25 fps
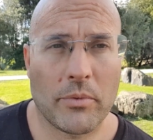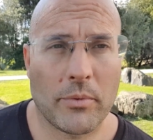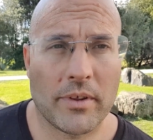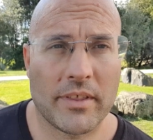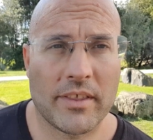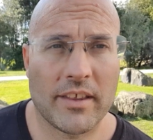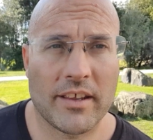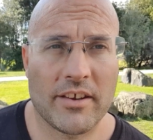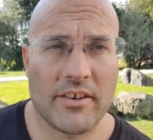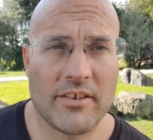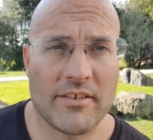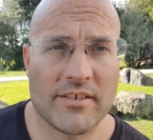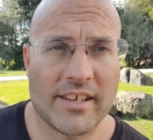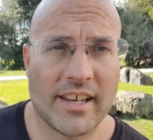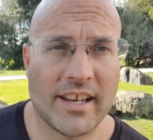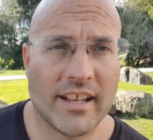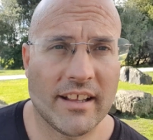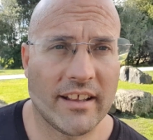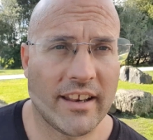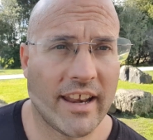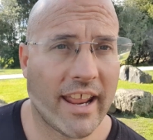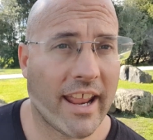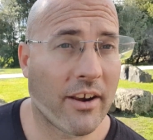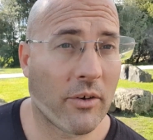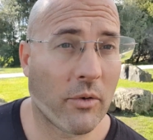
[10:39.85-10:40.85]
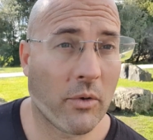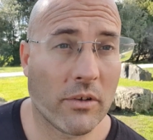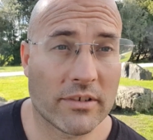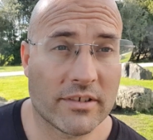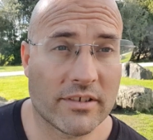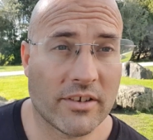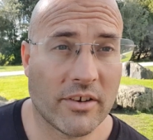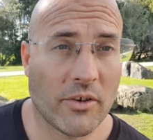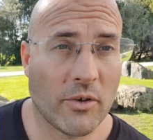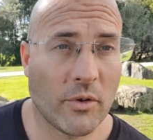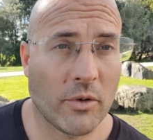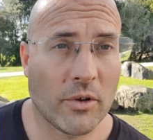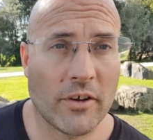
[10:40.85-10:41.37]
within New Zealand and
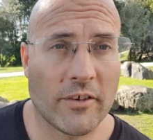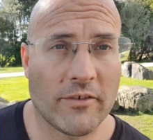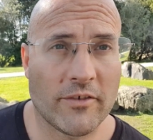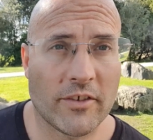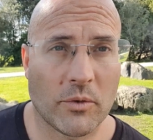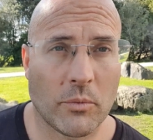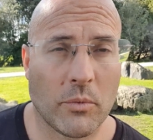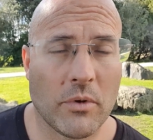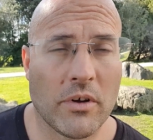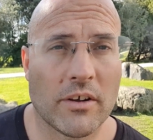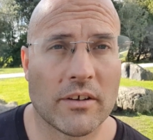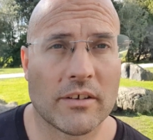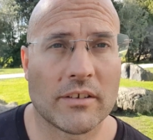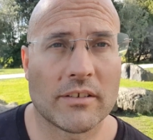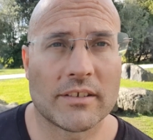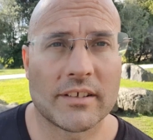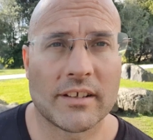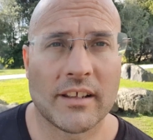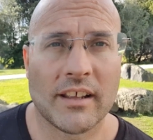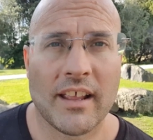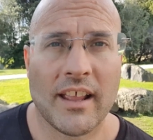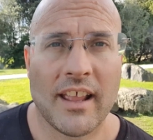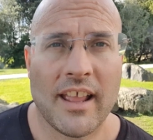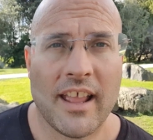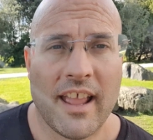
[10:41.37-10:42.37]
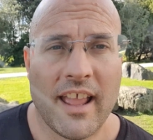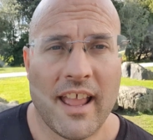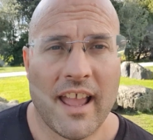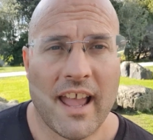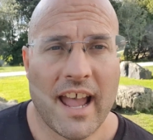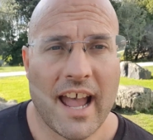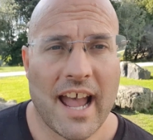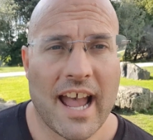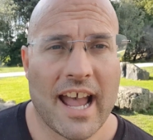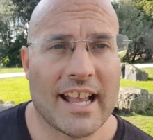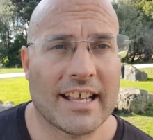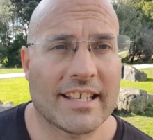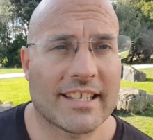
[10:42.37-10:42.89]
also all over the world,
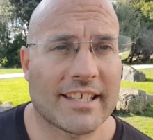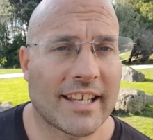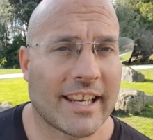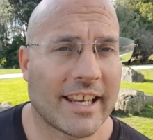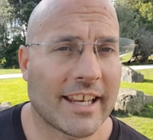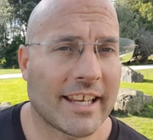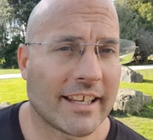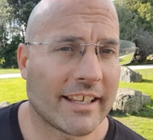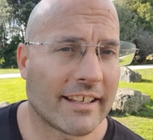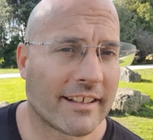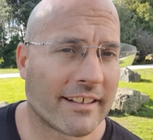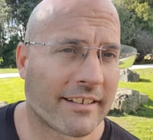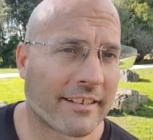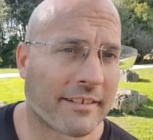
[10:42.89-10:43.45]
asking